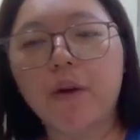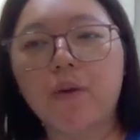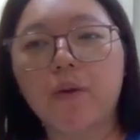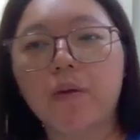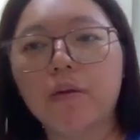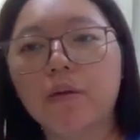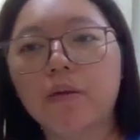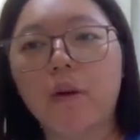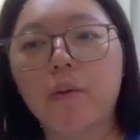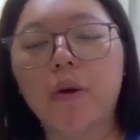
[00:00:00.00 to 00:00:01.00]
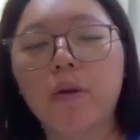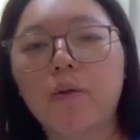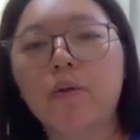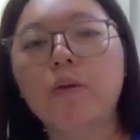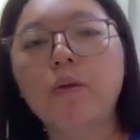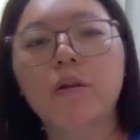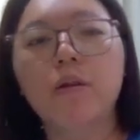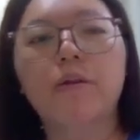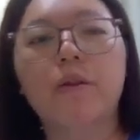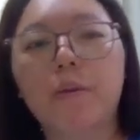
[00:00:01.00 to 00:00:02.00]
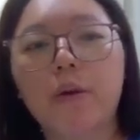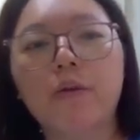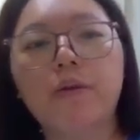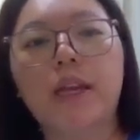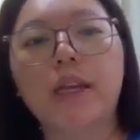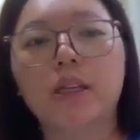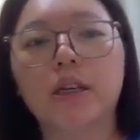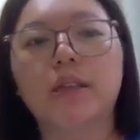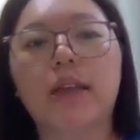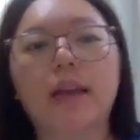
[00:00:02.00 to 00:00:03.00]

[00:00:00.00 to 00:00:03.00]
for who for both who for both teachers